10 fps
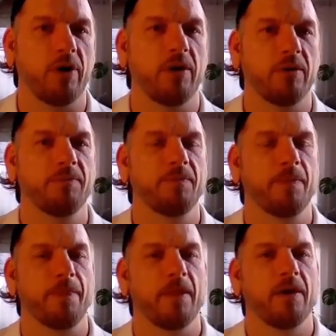well
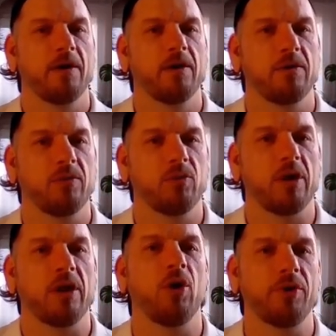
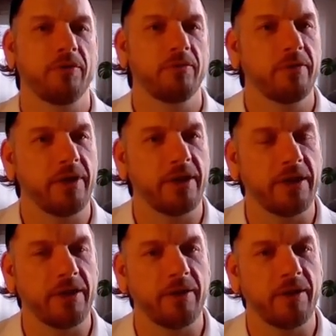honed
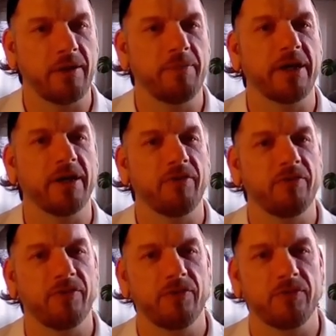and big
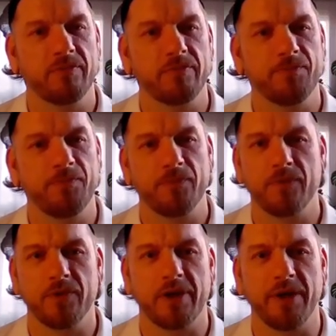enough
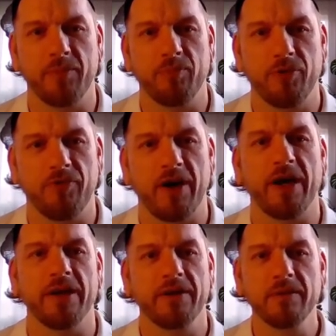to kind of
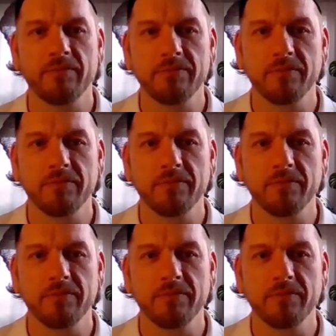provide